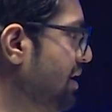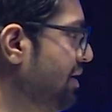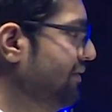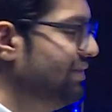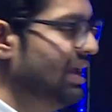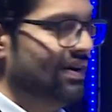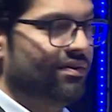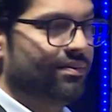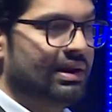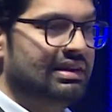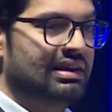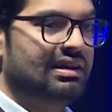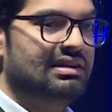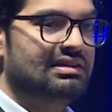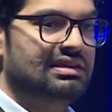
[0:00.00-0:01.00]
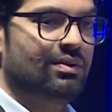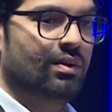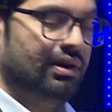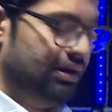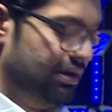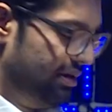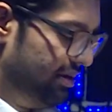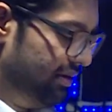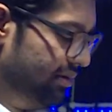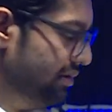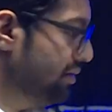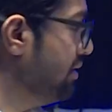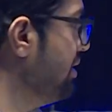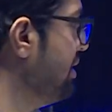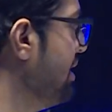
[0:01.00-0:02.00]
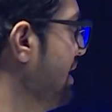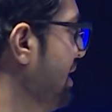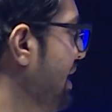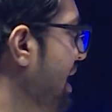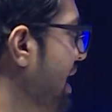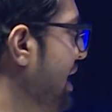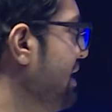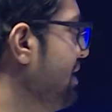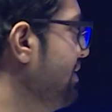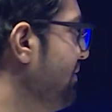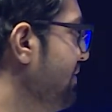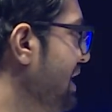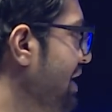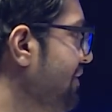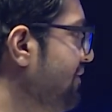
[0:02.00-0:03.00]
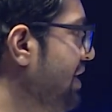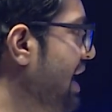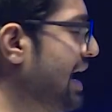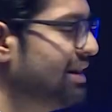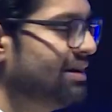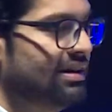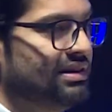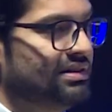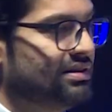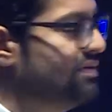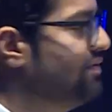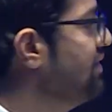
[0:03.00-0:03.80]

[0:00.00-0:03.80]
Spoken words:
We have a multi-currency wallet. And we have Atlas,